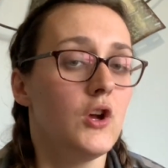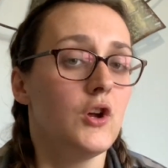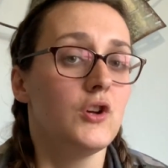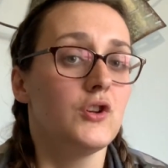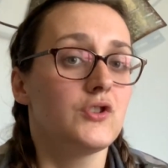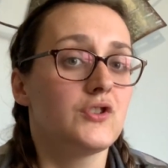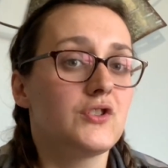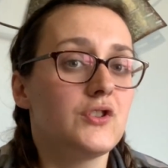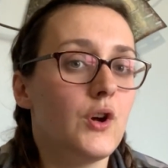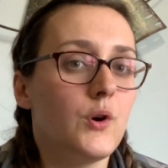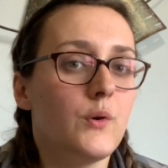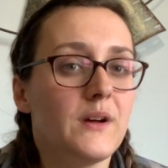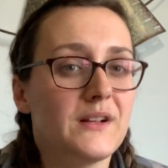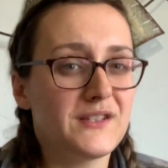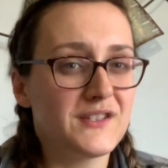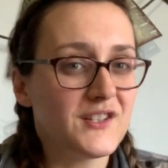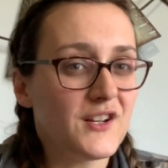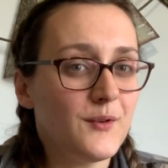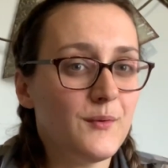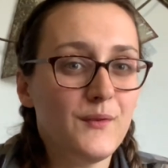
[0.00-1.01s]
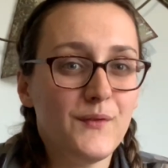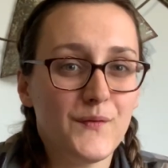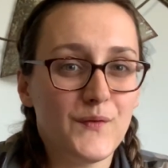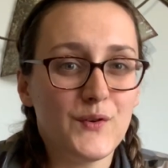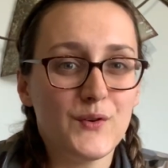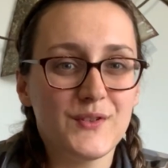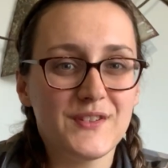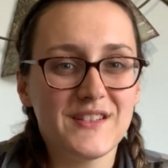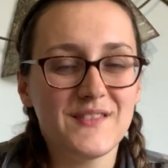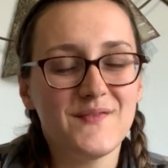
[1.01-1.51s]
So let's start with
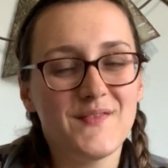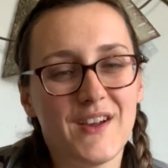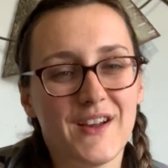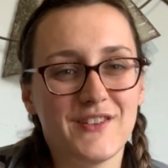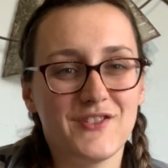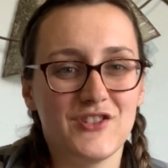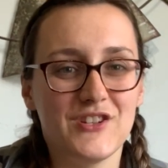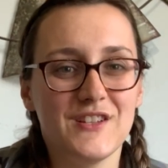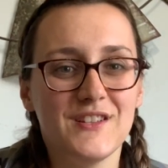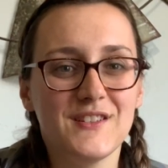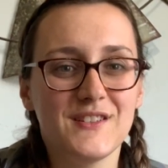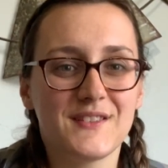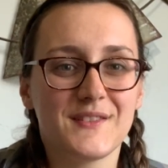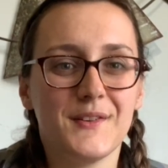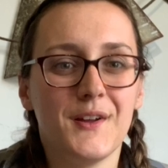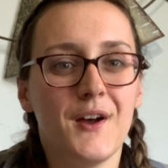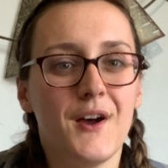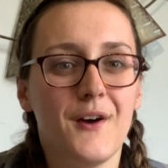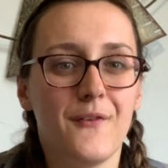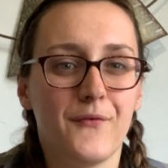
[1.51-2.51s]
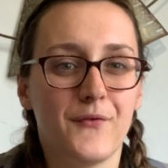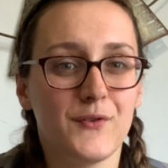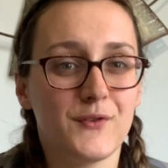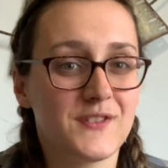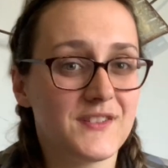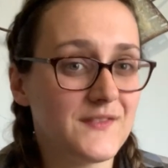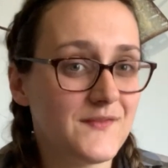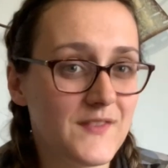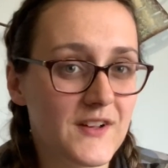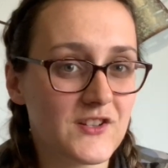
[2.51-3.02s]
fruits and veggies.
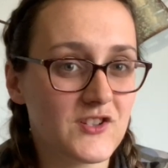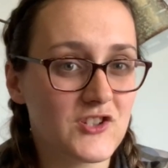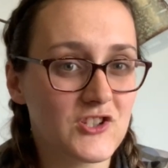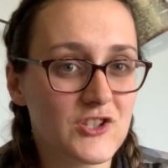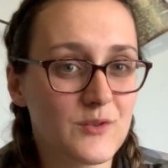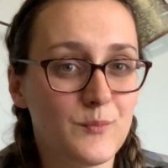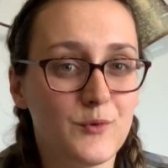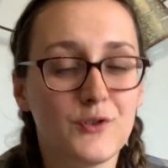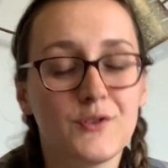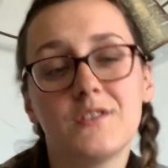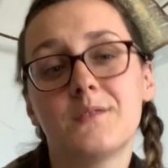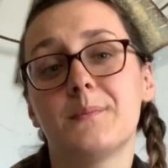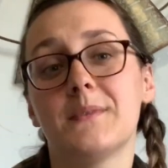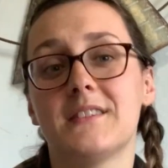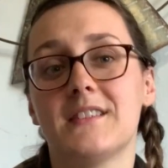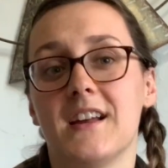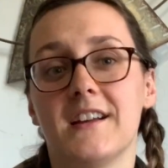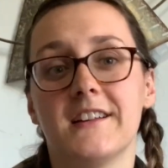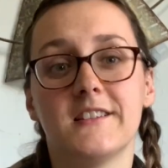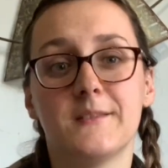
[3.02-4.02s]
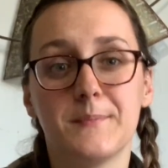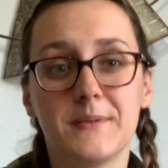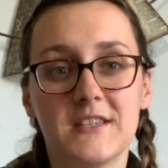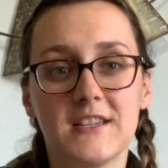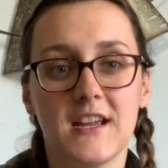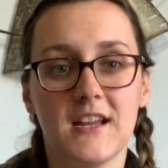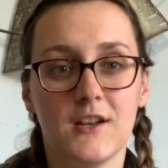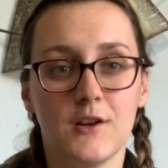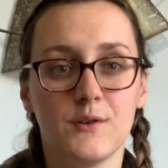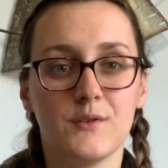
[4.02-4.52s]
Fruits and vegetables besides
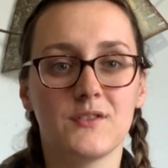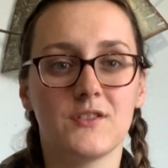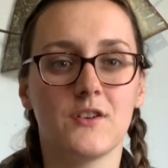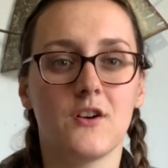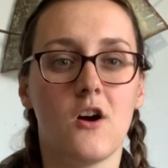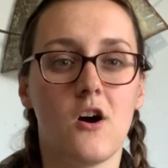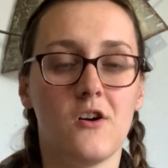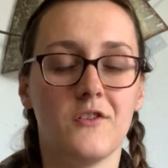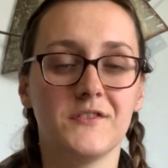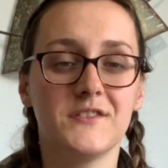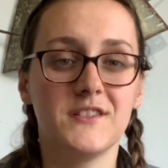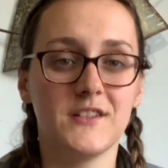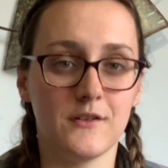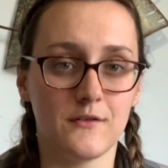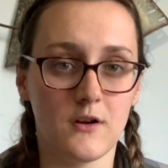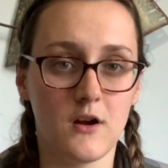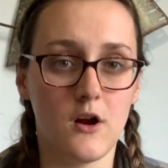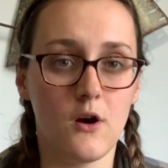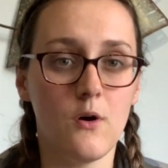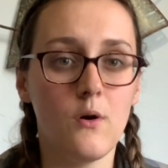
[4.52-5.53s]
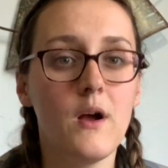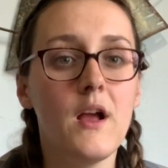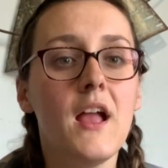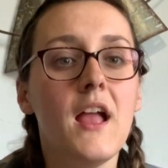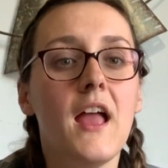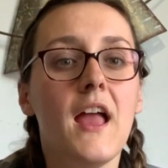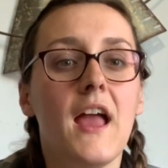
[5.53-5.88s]
potatoes are all 0.